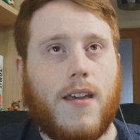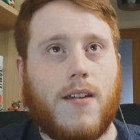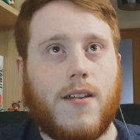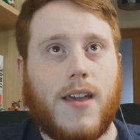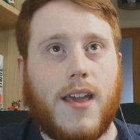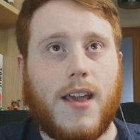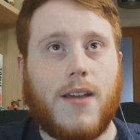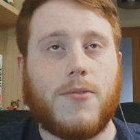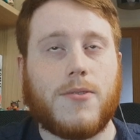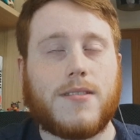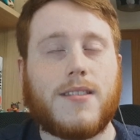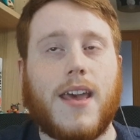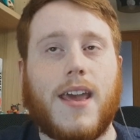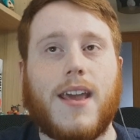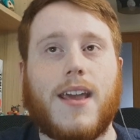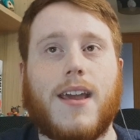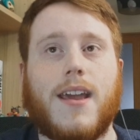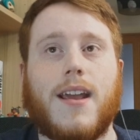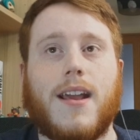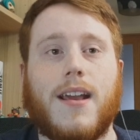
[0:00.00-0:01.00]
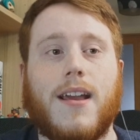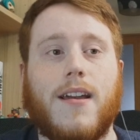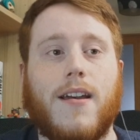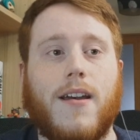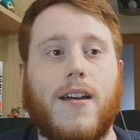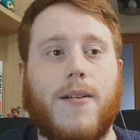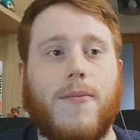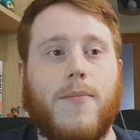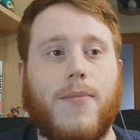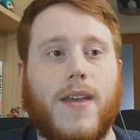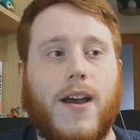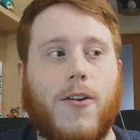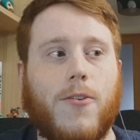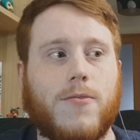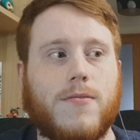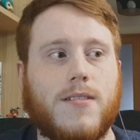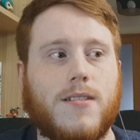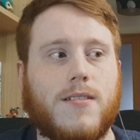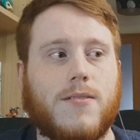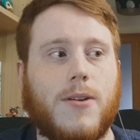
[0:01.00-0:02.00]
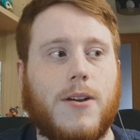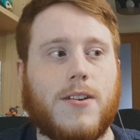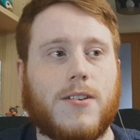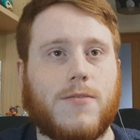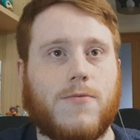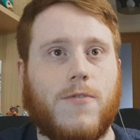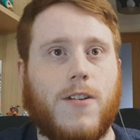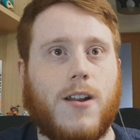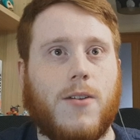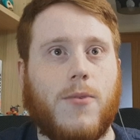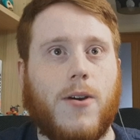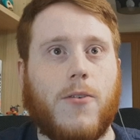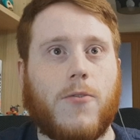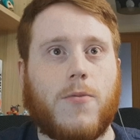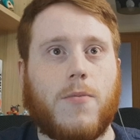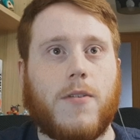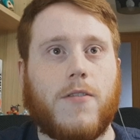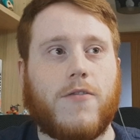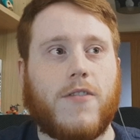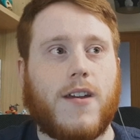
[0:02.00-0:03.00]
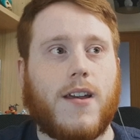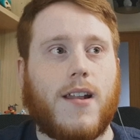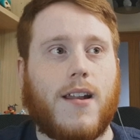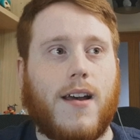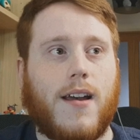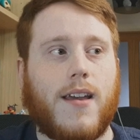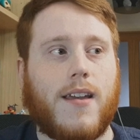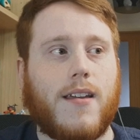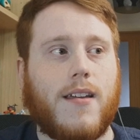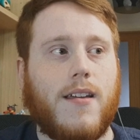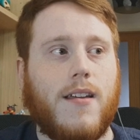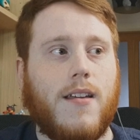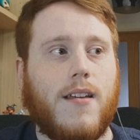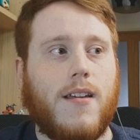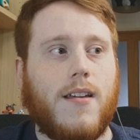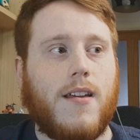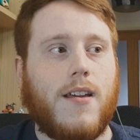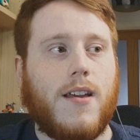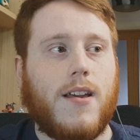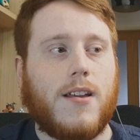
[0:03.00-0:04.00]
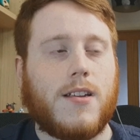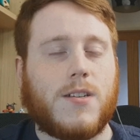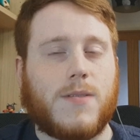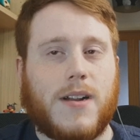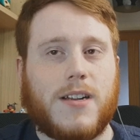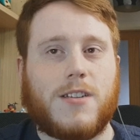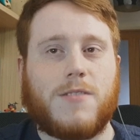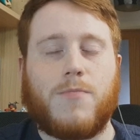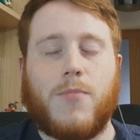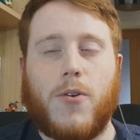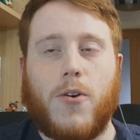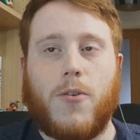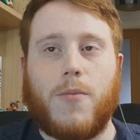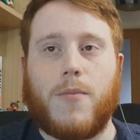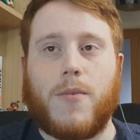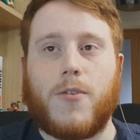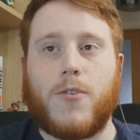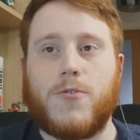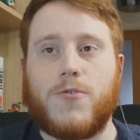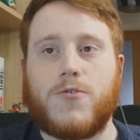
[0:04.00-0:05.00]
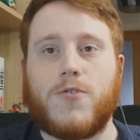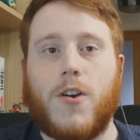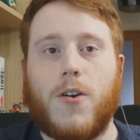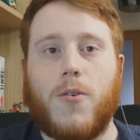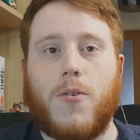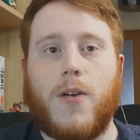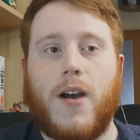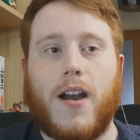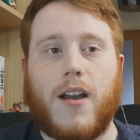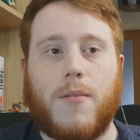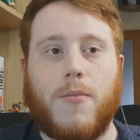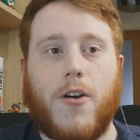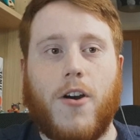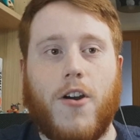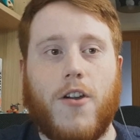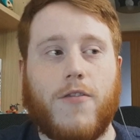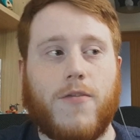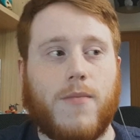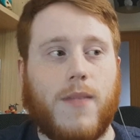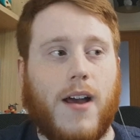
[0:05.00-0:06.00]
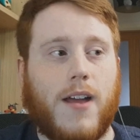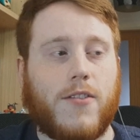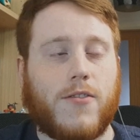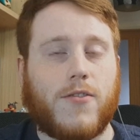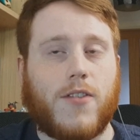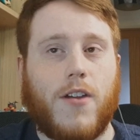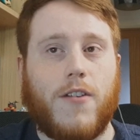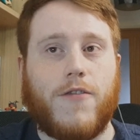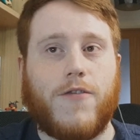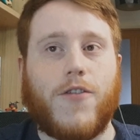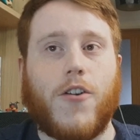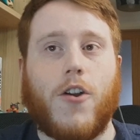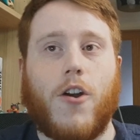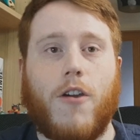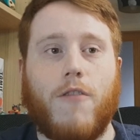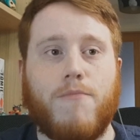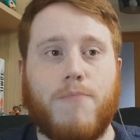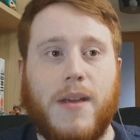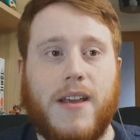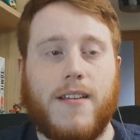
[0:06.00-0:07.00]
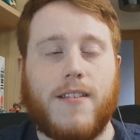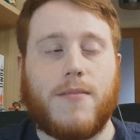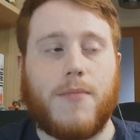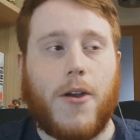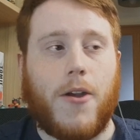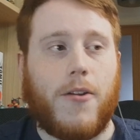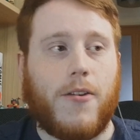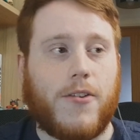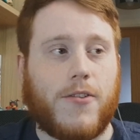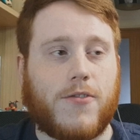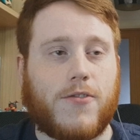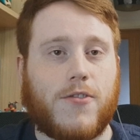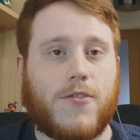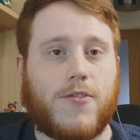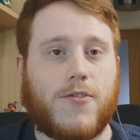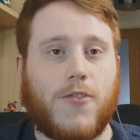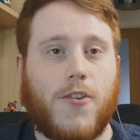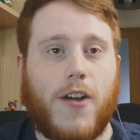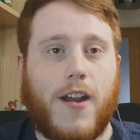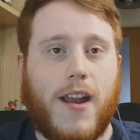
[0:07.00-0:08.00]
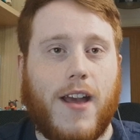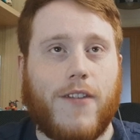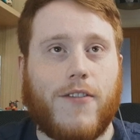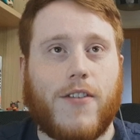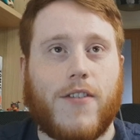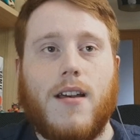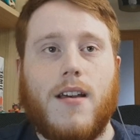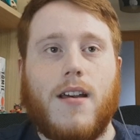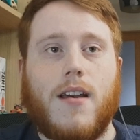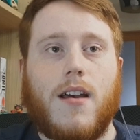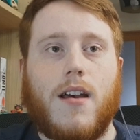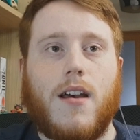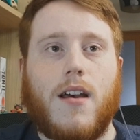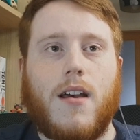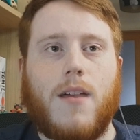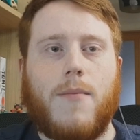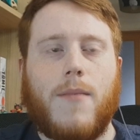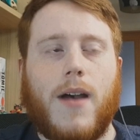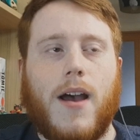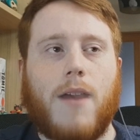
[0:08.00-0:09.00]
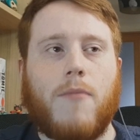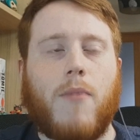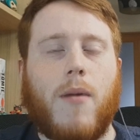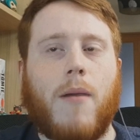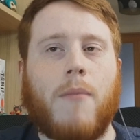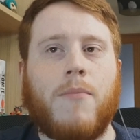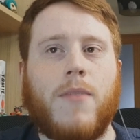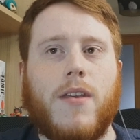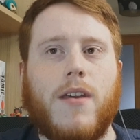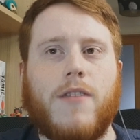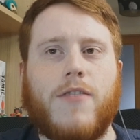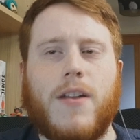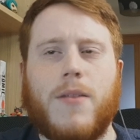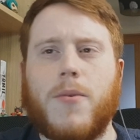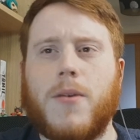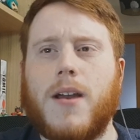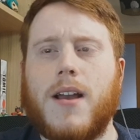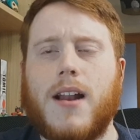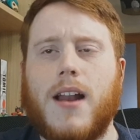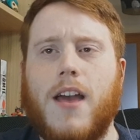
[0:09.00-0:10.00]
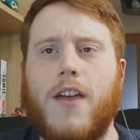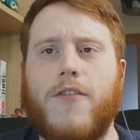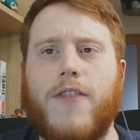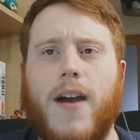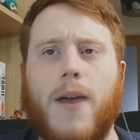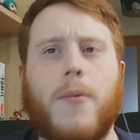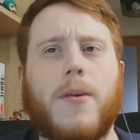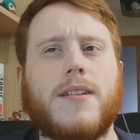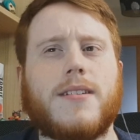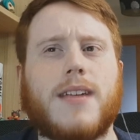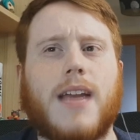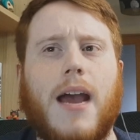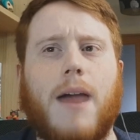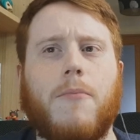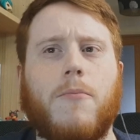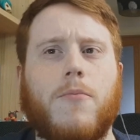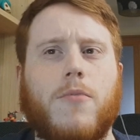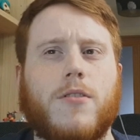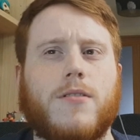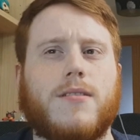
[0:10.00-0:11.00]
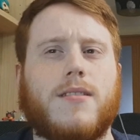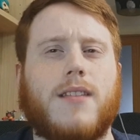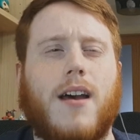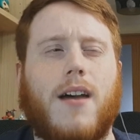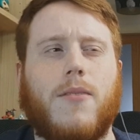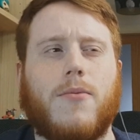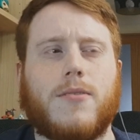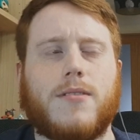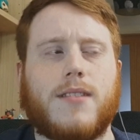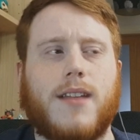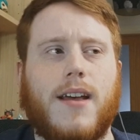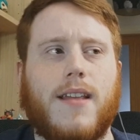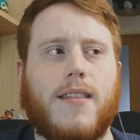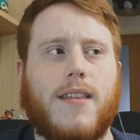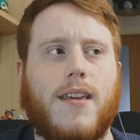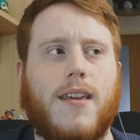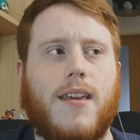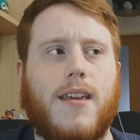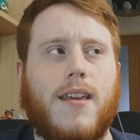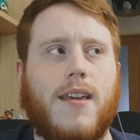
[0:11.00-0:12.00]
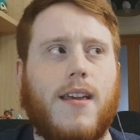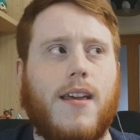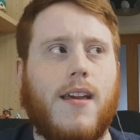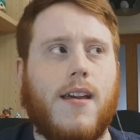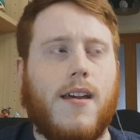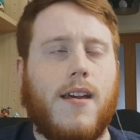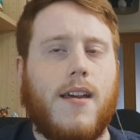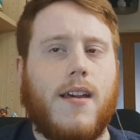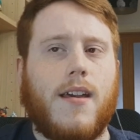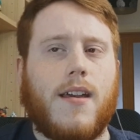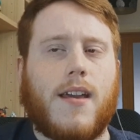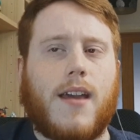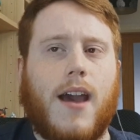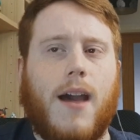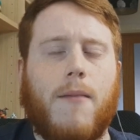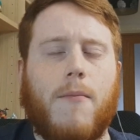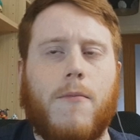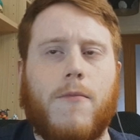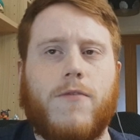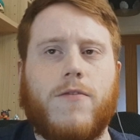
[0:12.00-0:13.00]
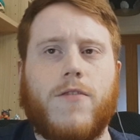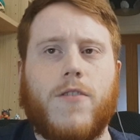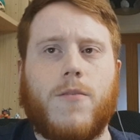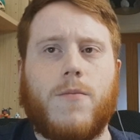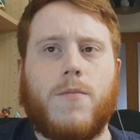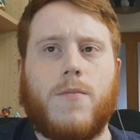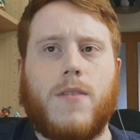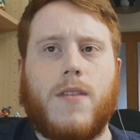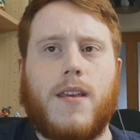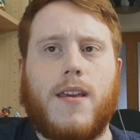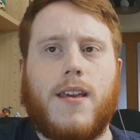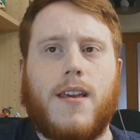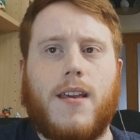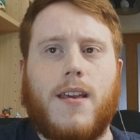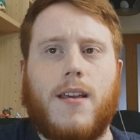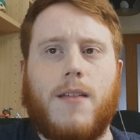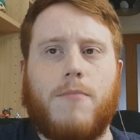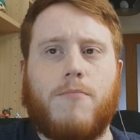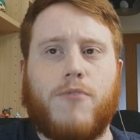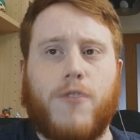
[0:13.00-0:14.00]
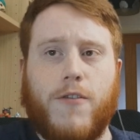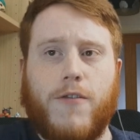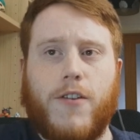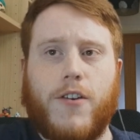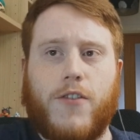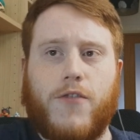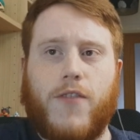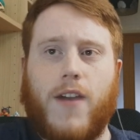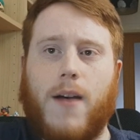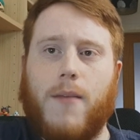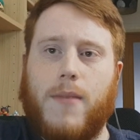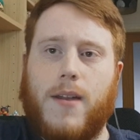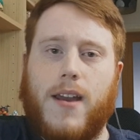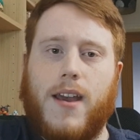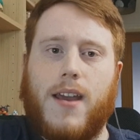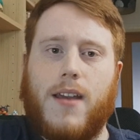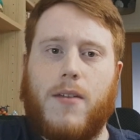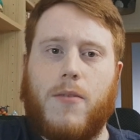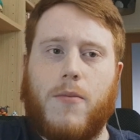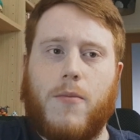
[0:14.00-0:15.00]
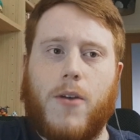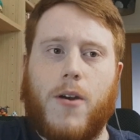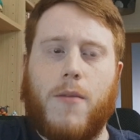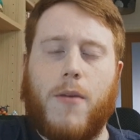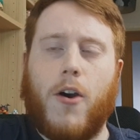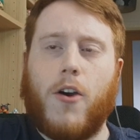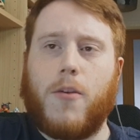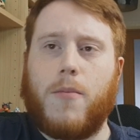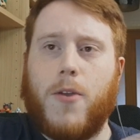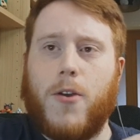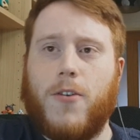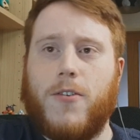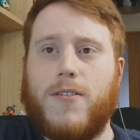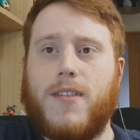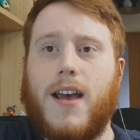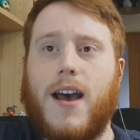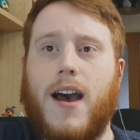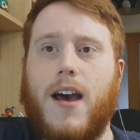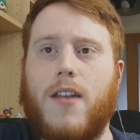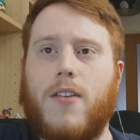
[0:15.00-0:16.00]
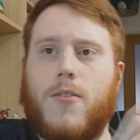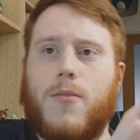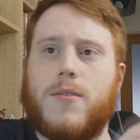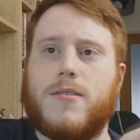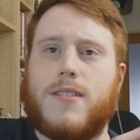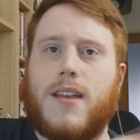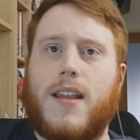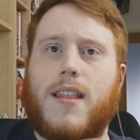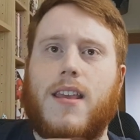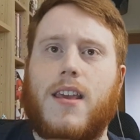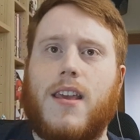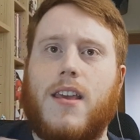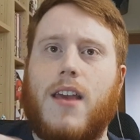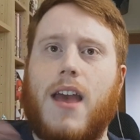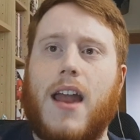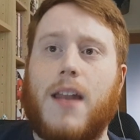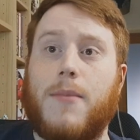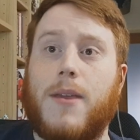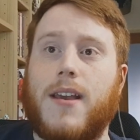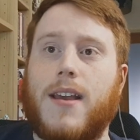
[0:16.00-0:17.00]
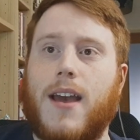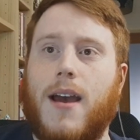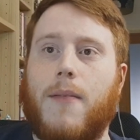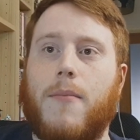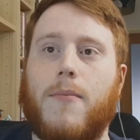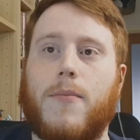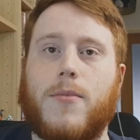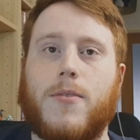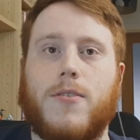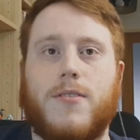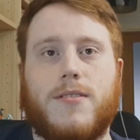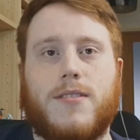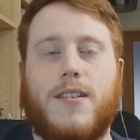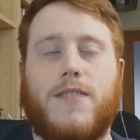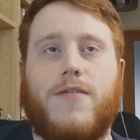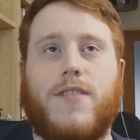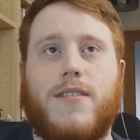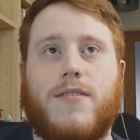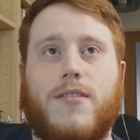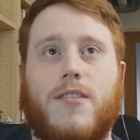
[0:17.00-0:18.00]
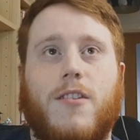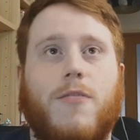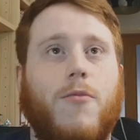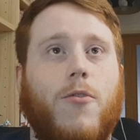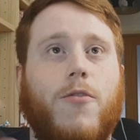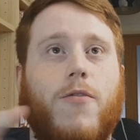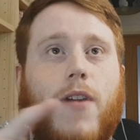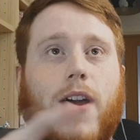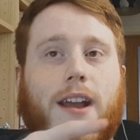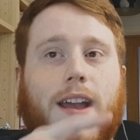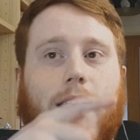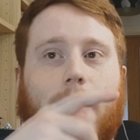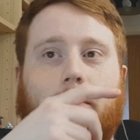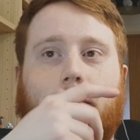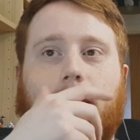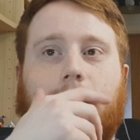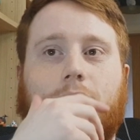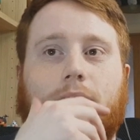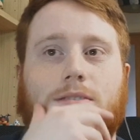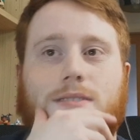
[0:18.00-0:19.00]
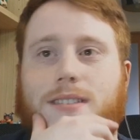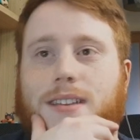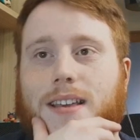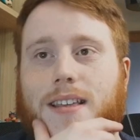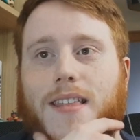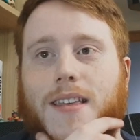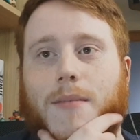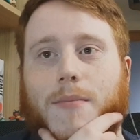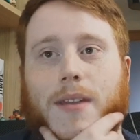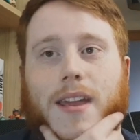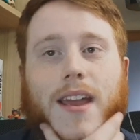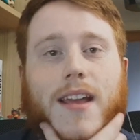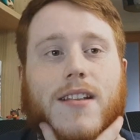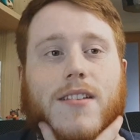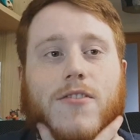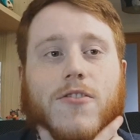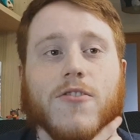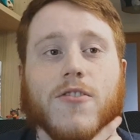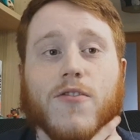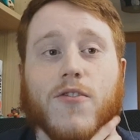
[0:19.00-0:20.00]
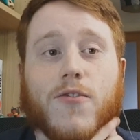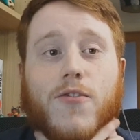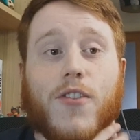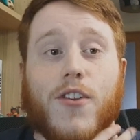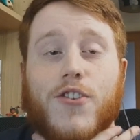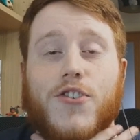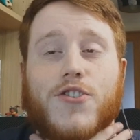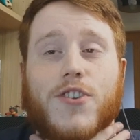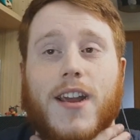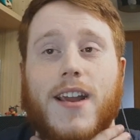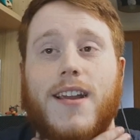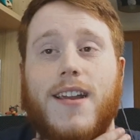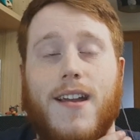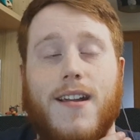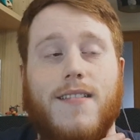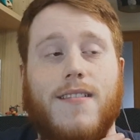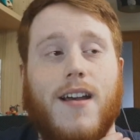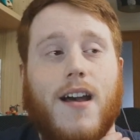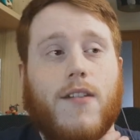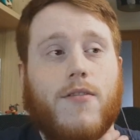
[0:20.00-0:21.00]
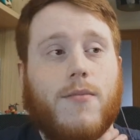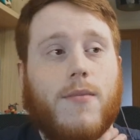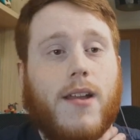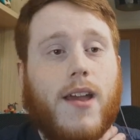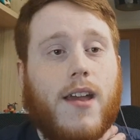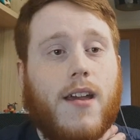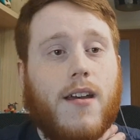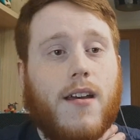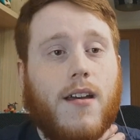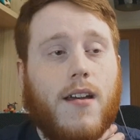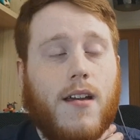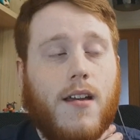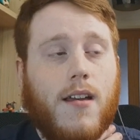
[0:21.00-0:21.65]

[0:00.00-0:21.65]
he was taking that whole situation really well, to be fair. Like, trying to put him control Hyakkimaru from, like, just going full on beast mode and just destroying everything. If anyone could clarify, which camp was that? Was that the camp from the brother's family where Hyakkimaru's dad, or was that the enemy camp? Because if it's the other camp, I could see them getting the shit kicked out of them later.